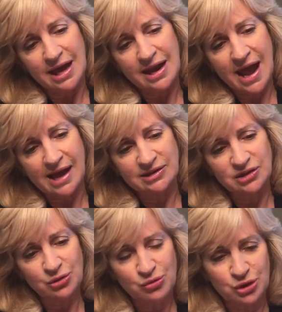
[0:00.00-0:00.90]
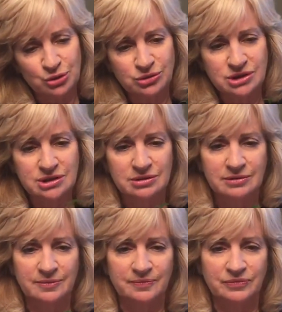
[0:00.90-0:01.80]
It has the root,
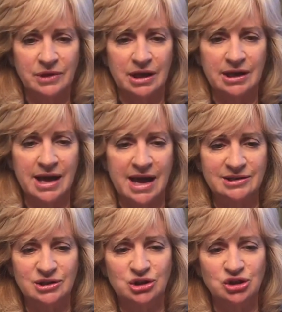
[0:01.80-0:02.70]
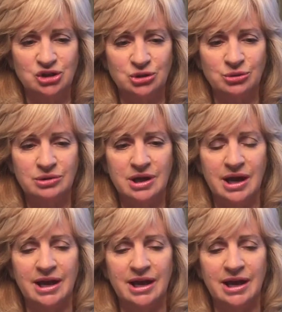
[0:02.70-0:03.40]
it has the shoot,